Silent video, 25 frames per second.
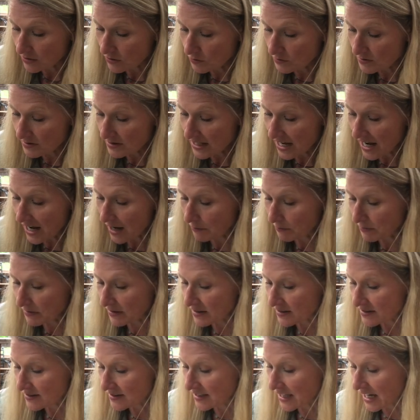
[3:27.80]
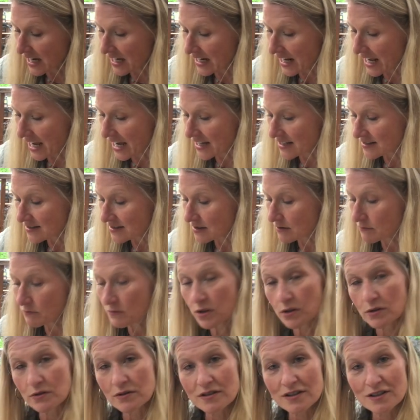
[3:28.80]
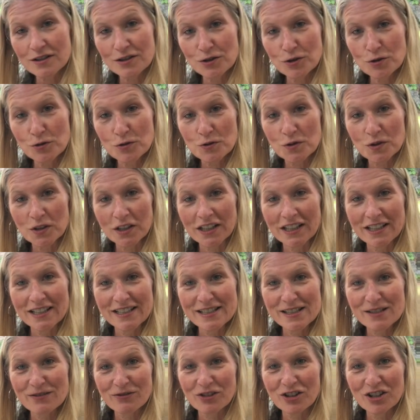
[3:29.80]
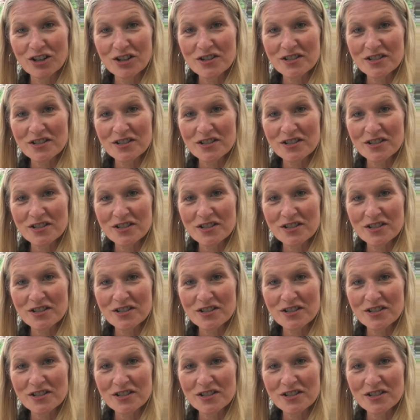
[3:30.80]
use that because that has the most nutrients for your